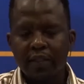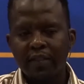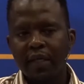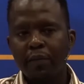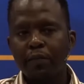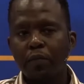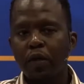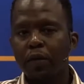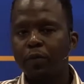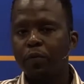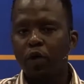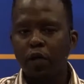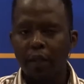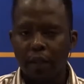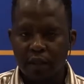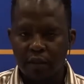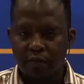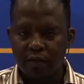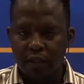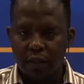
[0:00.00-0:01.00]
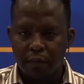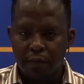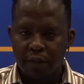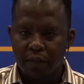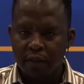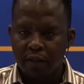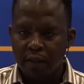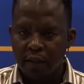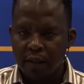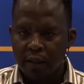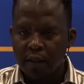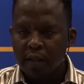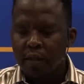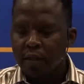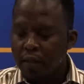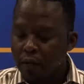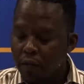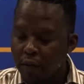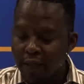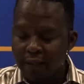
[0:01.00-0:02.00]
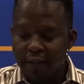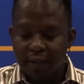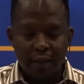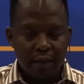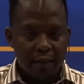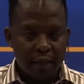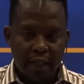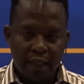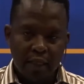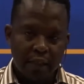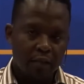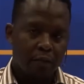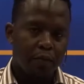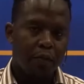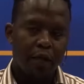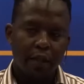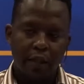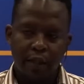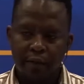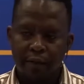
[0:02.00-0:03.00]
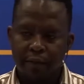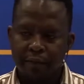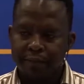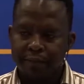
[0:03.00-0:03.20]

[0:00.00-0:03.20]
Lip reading: is that bottom connectivity piece. The rest, they need to partner.